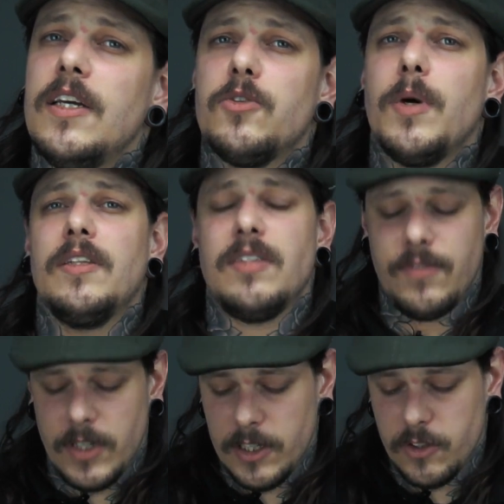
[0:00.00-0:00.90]

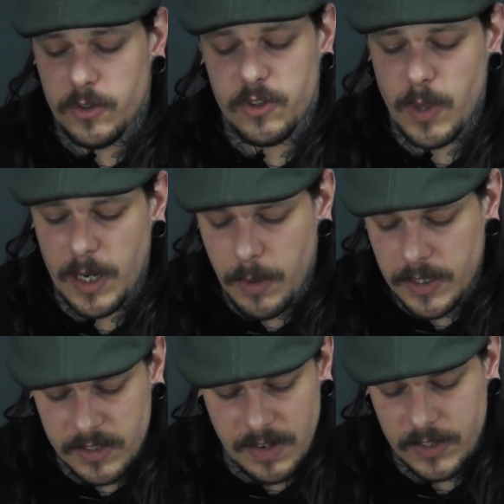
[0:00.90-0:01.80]
2700 or
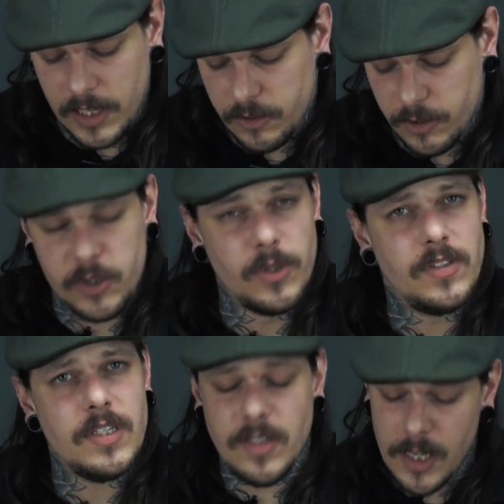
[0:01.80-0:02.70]
21700
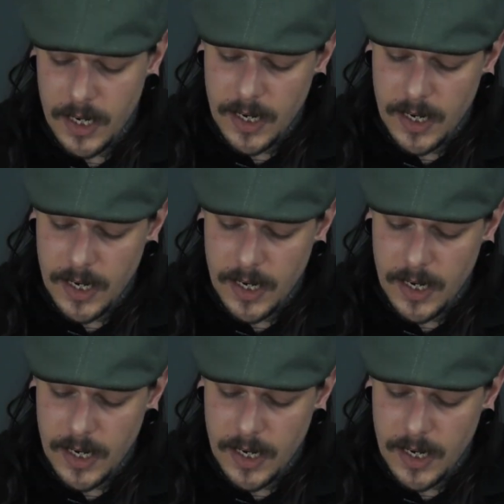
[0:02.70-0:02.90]
choices,